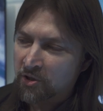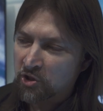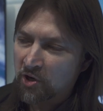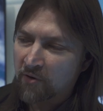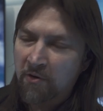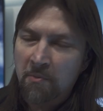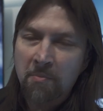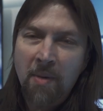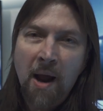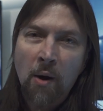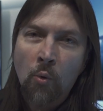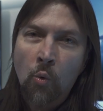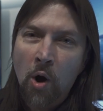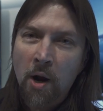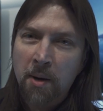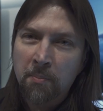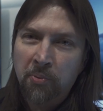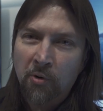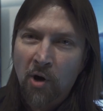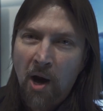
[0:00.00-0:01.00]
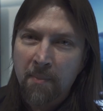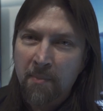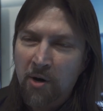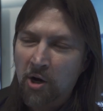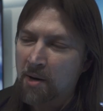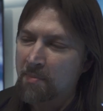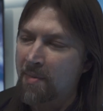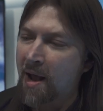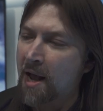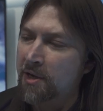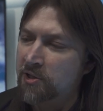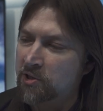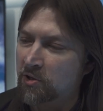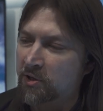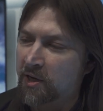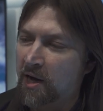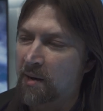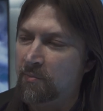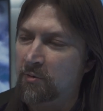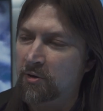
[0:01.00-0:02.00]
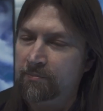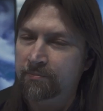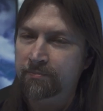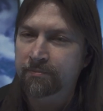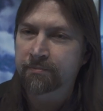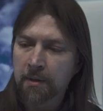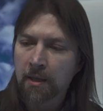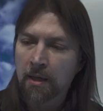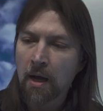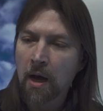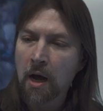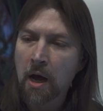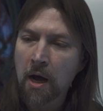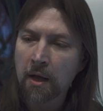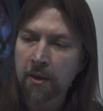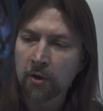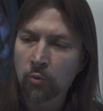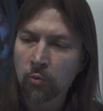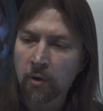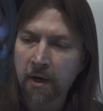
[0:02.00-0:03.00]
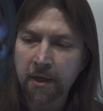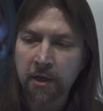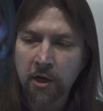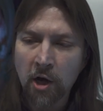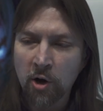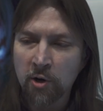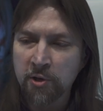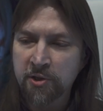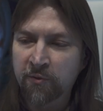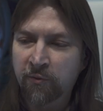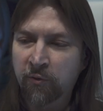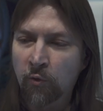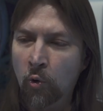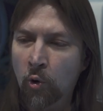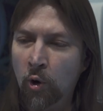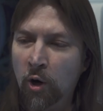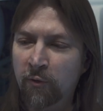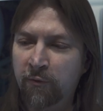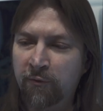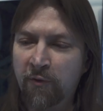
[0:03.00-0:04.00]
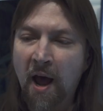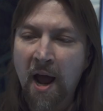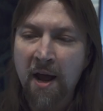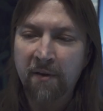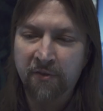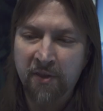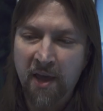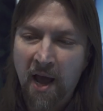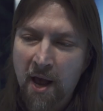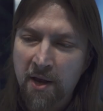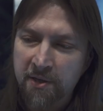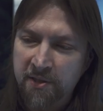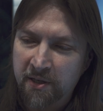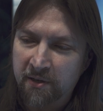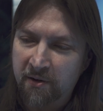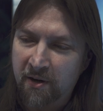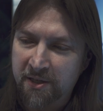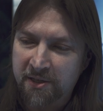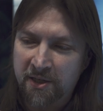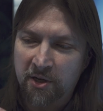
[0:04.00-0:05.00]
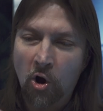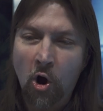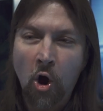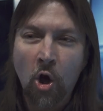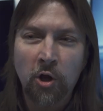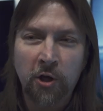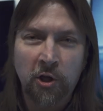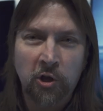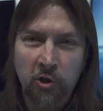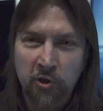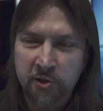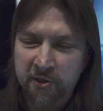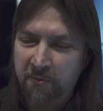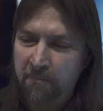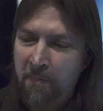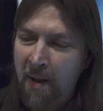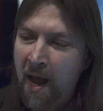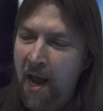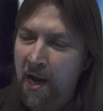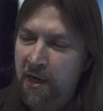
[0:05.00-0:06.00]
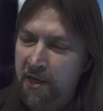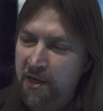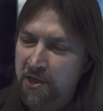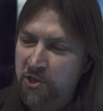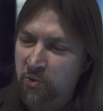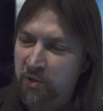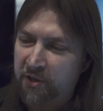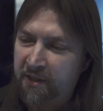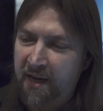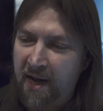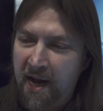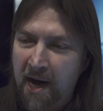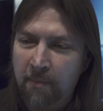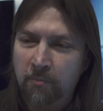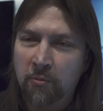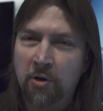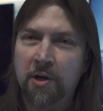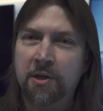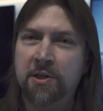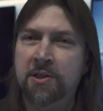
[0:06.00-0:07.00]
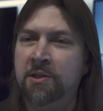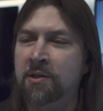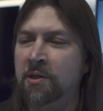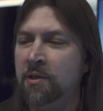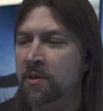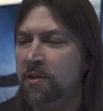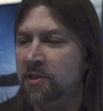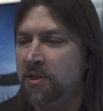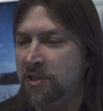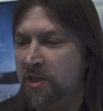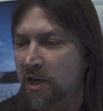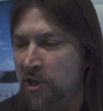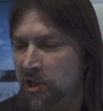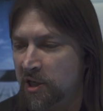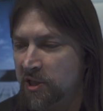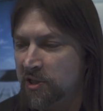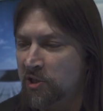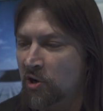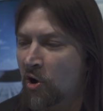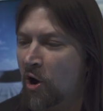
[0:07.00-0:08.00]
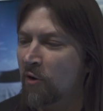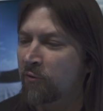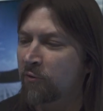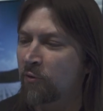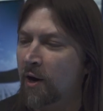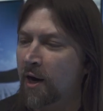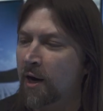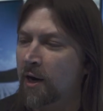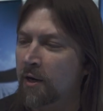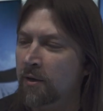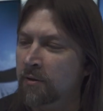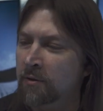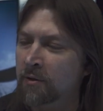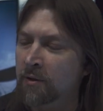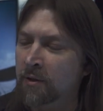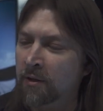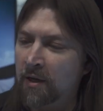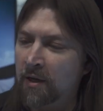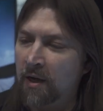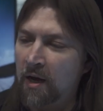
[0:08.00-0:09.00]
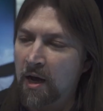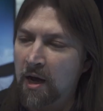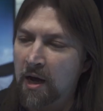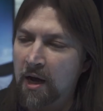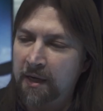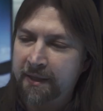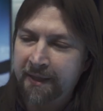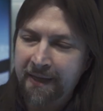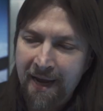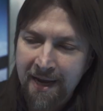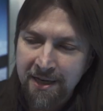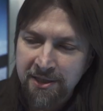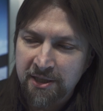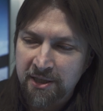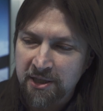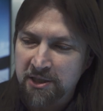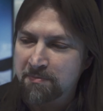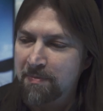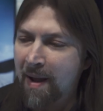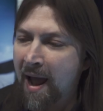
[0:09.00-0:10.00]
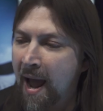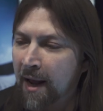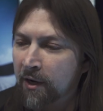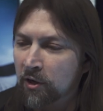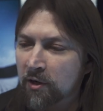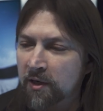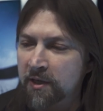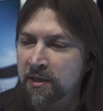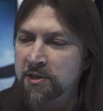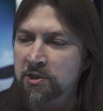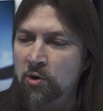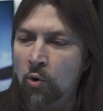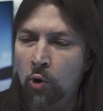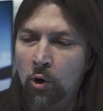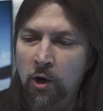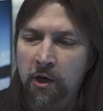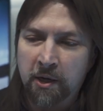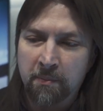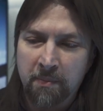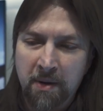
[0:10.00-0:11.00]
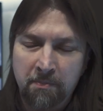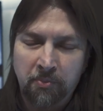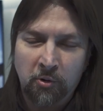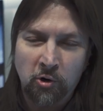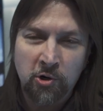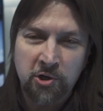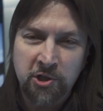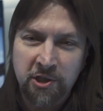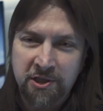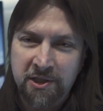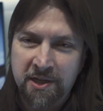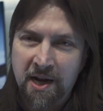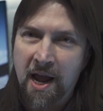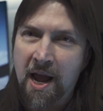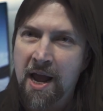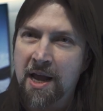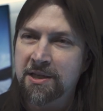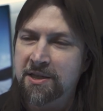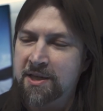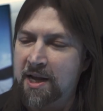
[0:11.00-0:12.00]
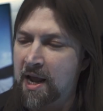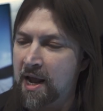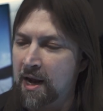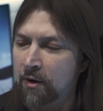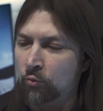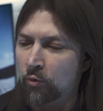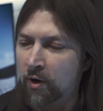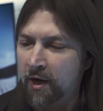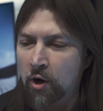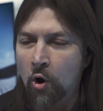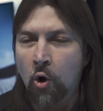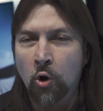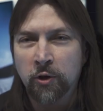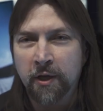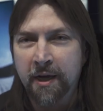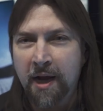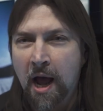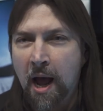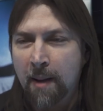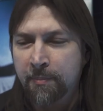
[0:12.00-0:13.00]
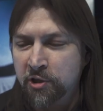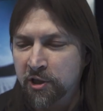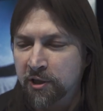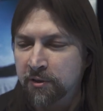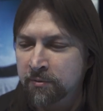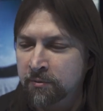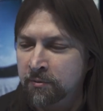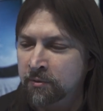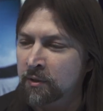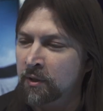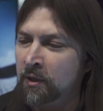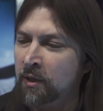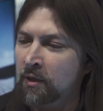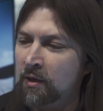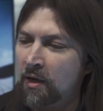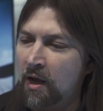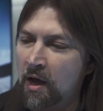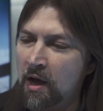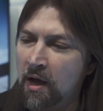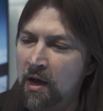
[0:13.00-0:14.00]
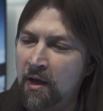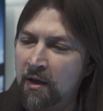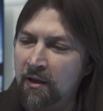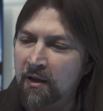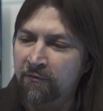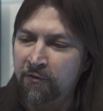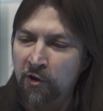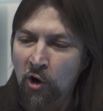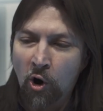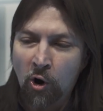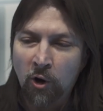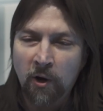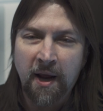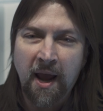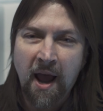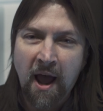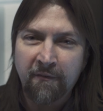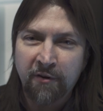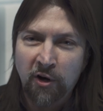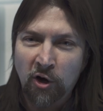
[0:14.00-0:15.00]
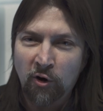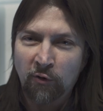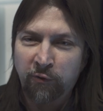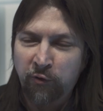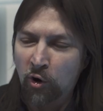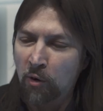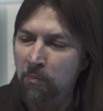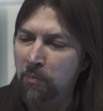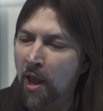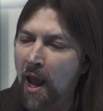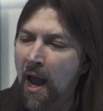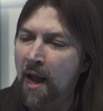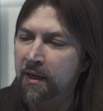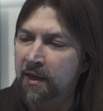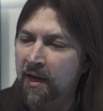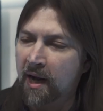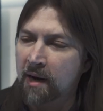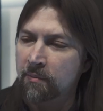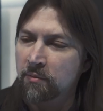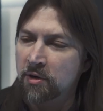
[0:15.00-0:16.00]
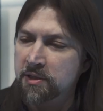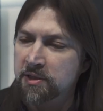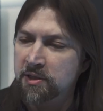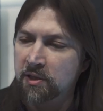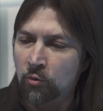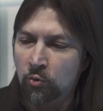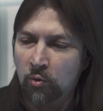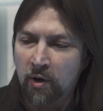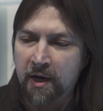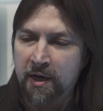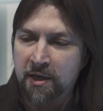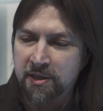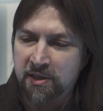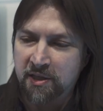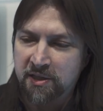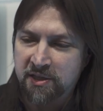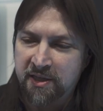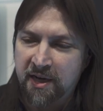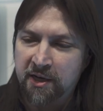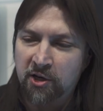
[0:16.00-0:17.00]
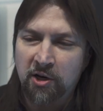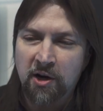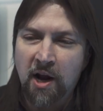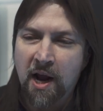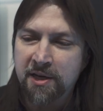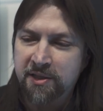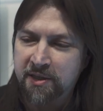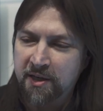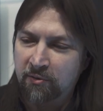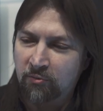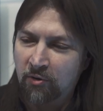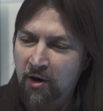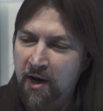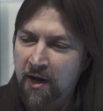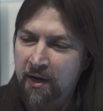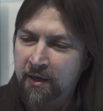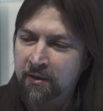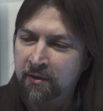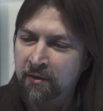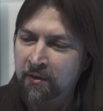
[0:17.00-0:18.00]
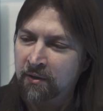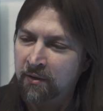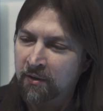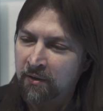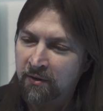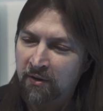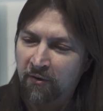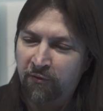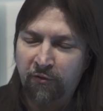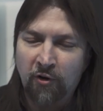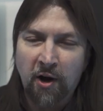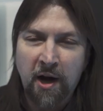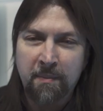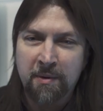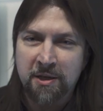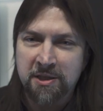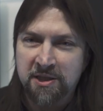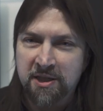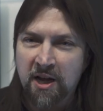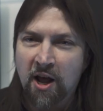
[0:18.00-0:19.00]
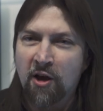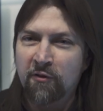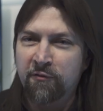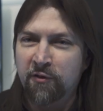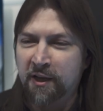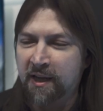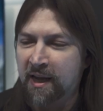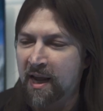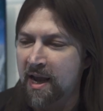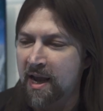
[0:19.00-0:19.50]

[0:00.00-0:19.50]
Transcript: driven by one primary master camera. Uh, the rig goes for 5000 as an all-inclusive package with cameras, stitching software, uh, cases, batteries, or it can be purchased as a rig-only option. Uh, if you already have hero 4 black cameras, the rig is the synchronizing rig, the frame itself, a